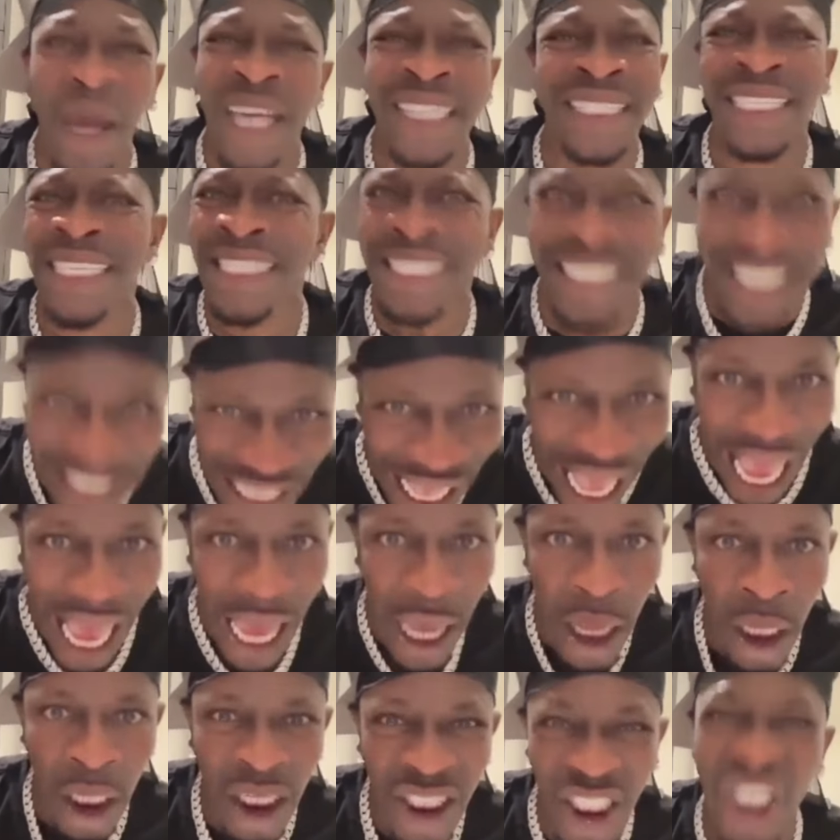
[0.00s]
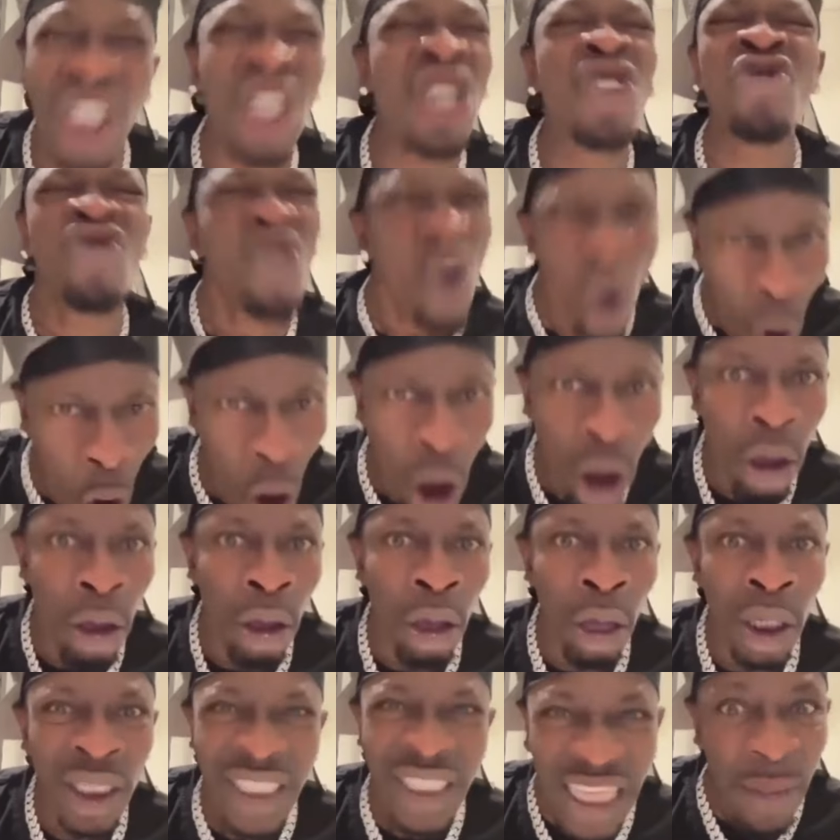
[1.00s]
Your wife is my sister. She
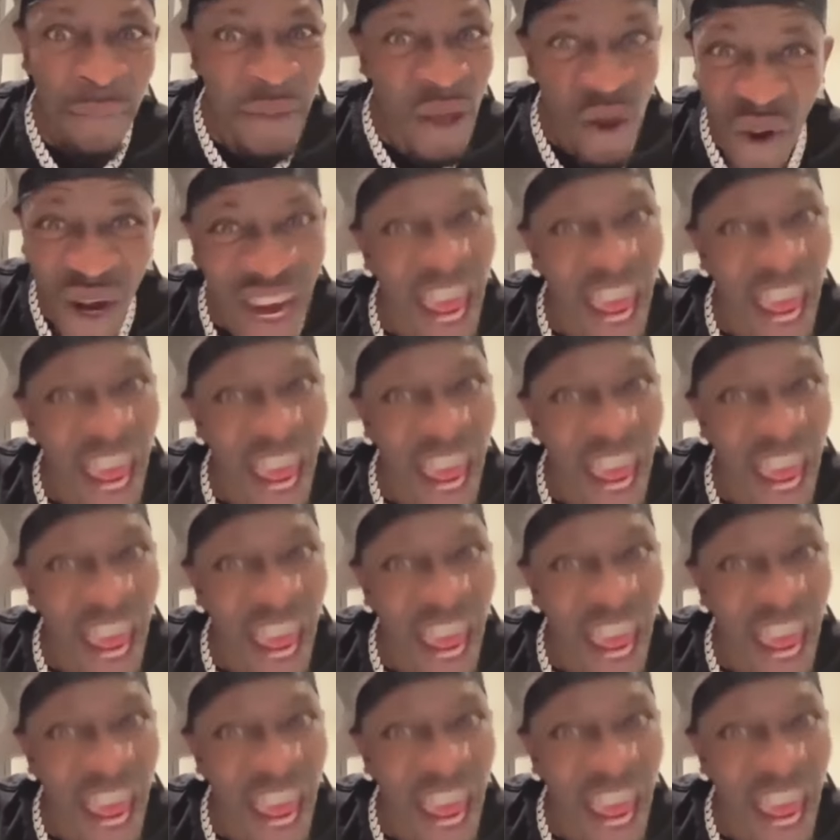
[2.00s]
know.